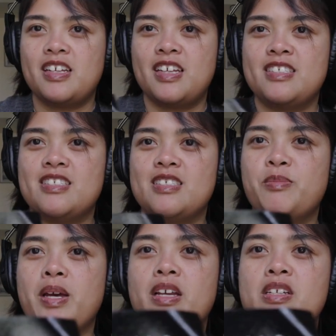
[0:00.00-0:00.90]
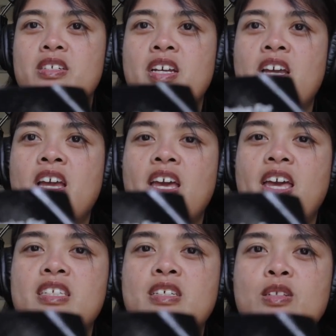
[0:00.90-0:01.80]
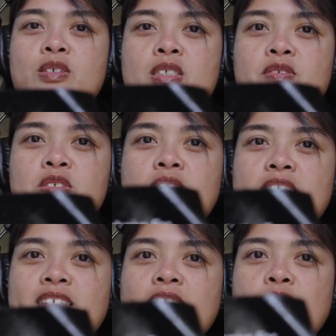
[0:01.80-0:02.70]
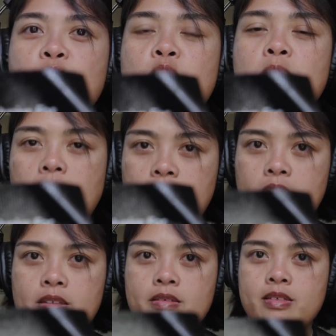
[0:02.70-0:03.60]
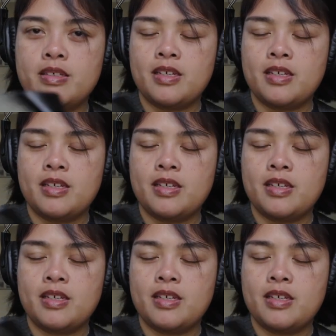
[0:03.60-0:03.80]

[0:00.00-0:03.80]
it says in the package, exclusive to the Singapore market.